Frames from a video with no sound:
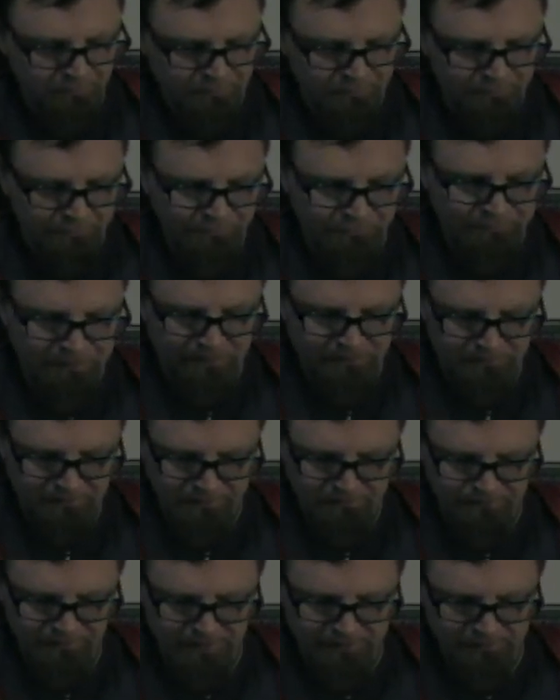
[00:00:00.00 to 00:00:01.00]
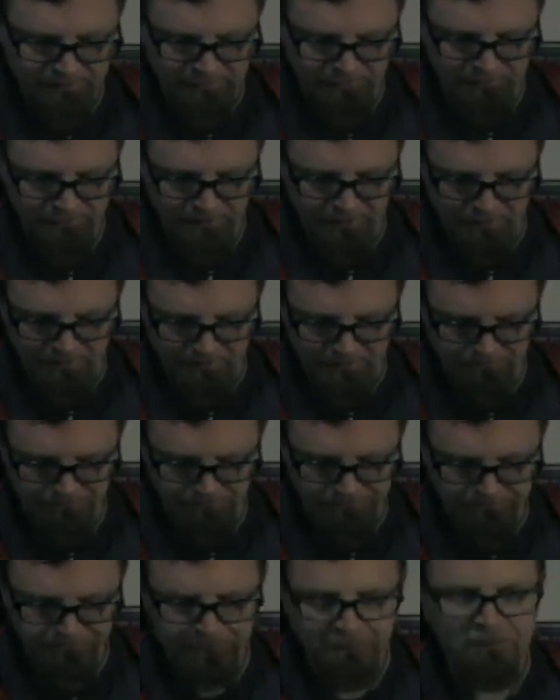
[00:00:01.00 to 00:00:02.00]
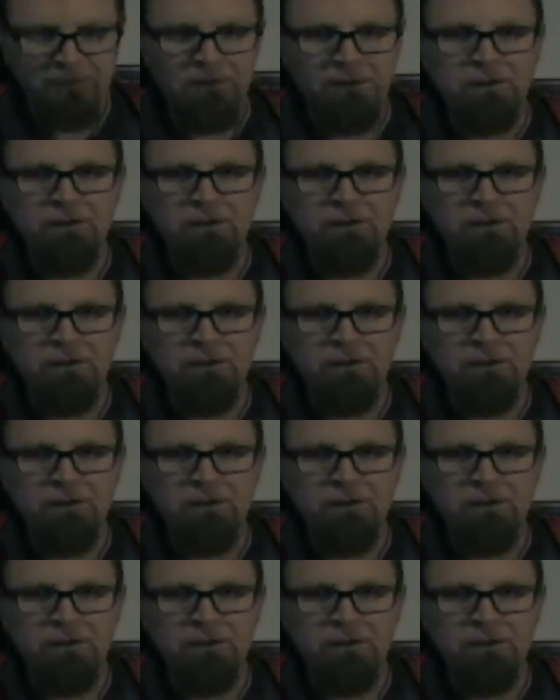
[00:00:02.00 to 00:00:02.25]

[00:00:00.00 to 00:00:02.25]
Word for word: she's taking advantage of